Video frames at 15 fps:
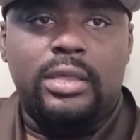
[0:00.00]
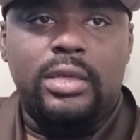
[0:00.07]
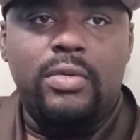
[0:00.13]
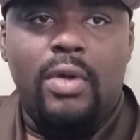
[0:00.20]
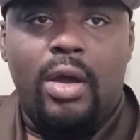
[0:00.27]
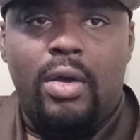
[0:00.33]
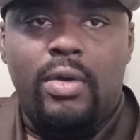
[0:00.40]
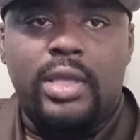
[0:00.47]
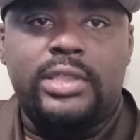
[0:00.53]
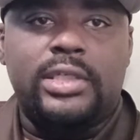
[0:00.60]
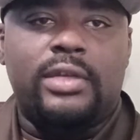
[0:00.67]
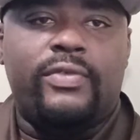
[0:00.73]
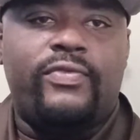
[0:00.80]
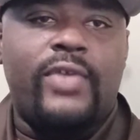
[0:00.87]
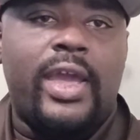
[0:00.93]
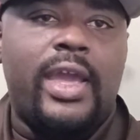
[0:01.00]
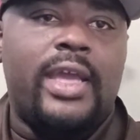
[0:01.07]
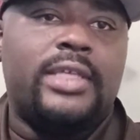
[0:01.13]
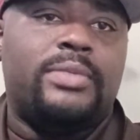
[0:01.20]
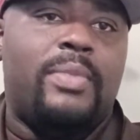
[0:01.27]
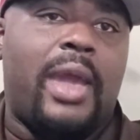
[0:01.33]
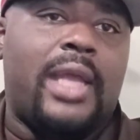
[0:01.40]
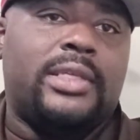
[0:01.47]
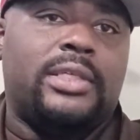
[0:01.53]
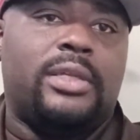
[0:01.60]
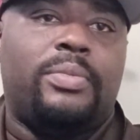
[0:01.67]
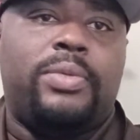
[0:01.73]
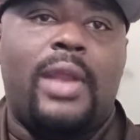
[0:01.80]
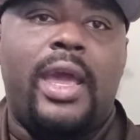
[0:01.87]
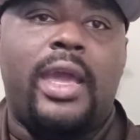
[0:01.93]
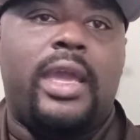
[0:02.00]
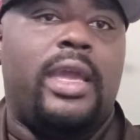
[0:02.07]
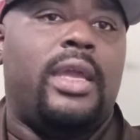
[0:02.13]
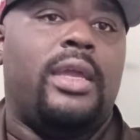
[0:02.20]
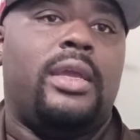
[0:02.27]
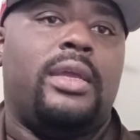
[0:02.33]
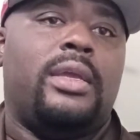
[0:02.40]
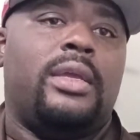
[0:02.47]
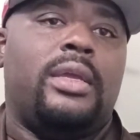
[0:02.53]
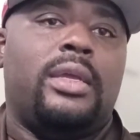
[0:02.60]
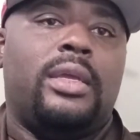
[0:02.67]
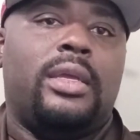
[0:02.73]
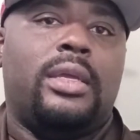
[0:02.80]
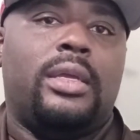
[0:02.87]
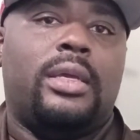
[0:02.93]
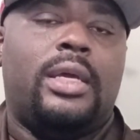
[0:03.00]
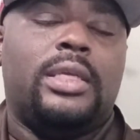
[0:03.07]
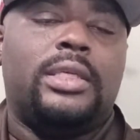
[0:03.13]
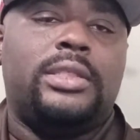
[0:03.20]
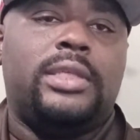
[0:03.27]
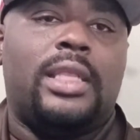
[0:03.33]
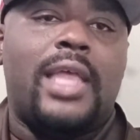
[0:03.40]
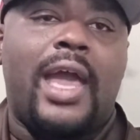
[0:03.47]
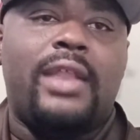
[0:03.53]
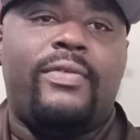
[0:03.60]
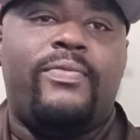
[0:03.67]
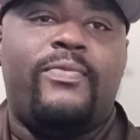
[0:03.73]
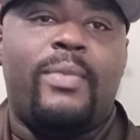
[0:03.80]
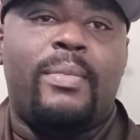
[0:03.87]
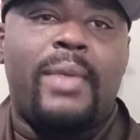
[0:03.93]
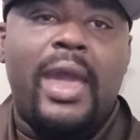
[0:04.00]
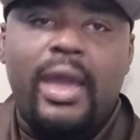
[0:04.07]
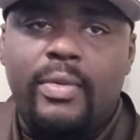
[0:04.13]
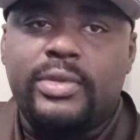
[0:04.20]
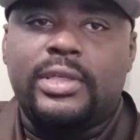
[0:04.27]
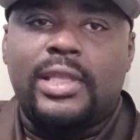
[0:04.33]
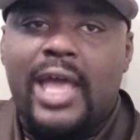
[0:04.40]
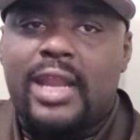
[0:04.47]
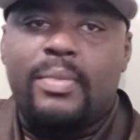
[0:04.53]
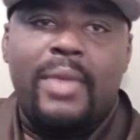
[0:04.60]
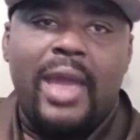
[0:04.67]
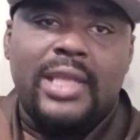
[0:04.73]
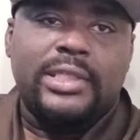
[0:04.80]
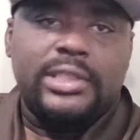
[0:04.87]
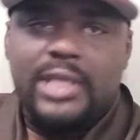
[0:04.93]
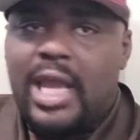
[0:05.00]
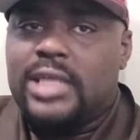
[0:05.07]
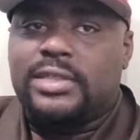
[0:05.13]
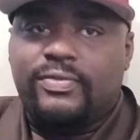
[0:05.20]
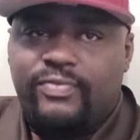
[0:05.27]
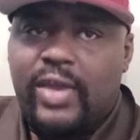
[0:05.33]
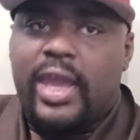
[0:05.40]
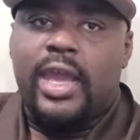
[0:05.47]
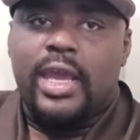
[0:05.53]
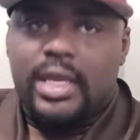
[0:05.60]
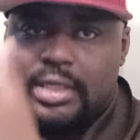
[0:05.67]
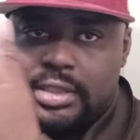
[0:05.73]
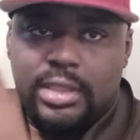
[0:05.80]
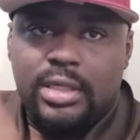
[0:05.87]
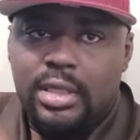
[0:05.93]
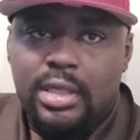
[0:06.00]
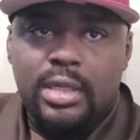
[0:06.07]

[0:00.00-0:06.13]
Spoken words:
you owe it to the fans, Magic, to play, because it was a lot of Magic Johnson fans.